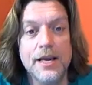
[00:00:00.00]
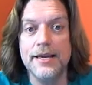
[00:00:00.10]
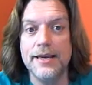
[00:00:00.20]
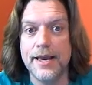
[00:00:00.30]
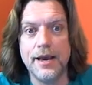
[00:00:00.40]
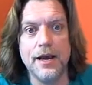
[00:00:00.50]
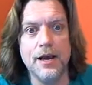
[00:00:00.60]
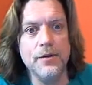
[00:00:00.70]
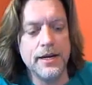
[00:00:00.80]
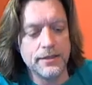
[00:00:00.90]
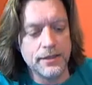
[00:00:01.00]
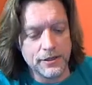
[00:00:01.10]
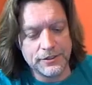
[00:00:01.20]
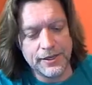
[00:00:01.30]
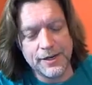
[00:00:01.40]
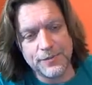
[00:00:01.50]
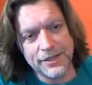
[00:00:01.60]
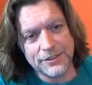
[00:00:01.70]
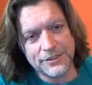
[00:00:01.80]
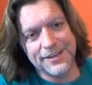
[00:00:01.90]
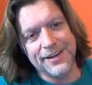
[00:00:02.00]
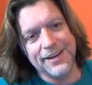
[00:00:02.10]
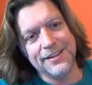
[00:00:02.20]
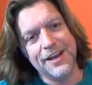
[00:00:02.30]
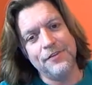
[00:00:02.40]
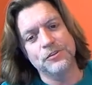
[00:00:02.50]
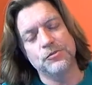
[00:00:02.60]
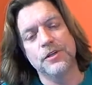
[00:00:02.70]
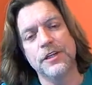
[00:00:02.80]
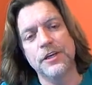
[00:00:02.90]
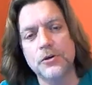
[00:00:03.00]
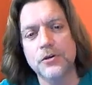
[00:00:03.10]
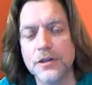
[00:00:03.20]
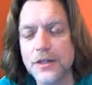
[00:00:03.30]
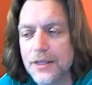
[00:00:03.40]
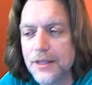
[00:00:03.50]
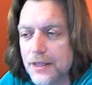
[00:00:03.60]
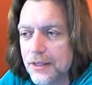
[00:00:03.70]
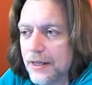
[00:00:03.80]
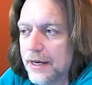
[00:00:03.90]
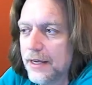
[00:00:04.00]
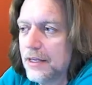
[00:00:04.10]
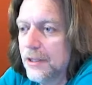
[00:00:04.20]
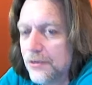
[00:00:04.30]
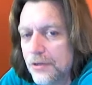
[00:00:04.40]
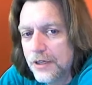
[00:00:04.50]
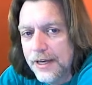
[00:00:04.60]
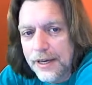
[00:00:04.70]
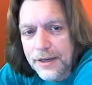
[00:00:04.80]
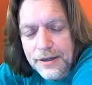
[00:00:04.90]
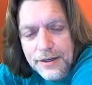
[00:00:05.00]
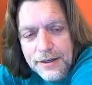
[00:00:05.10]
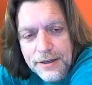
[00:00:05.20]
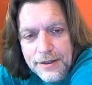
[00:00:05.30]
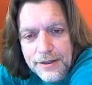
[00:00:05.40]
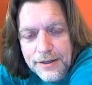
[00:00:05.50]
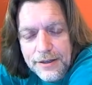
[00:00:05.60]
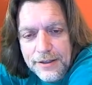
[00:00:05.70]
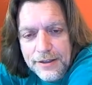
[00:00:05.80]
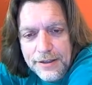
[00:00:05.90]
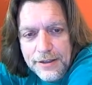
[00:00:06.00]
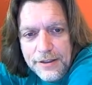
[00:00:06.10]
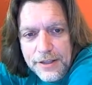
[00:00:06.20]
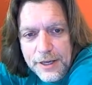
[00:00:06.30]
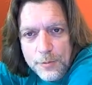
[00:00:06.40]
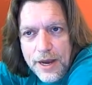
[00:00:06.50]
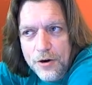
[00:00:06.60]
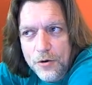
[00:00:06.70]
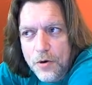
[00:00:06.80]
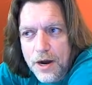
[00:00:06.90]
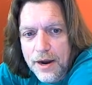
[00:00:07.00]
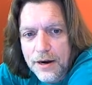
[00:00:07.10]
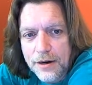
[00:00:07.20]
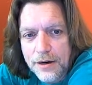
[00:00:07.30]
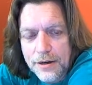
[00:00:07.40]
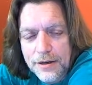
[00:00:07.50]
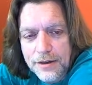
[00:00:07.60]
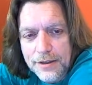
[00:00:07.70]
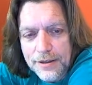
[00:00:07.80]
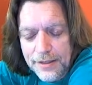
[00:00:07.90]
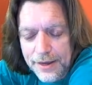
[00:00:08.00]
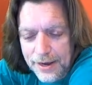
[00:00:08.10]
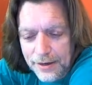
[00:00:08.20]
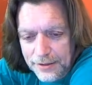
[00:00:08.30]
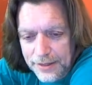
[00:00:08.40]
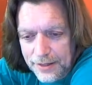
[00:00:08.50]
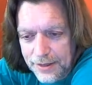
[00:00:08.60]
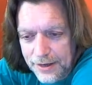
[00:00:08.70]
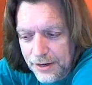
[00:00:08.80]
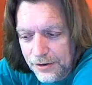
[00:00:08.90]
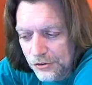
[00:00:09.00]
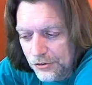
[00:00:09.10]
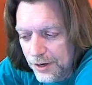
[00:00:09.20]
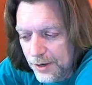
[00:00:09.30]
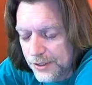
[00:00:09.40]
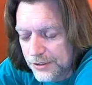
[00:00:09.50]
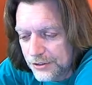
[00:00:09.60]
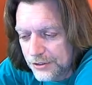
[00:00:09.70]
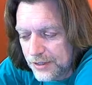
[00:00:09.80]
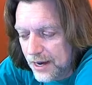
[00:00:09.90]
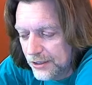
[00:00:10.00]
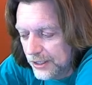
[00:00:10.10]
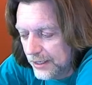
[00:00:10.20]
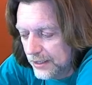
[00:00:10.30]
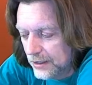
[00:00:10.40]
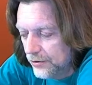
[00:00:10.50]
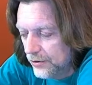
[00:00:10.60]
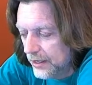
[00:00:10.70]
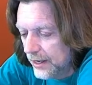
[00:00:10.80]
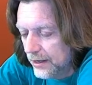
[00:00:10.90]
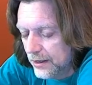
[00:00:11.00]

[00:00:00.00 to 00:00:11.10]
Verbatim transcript: Yeah, we got that all set up yesterday. That was really cool. And literally, the amount of wire that that thing can strip is astonishing. Literally,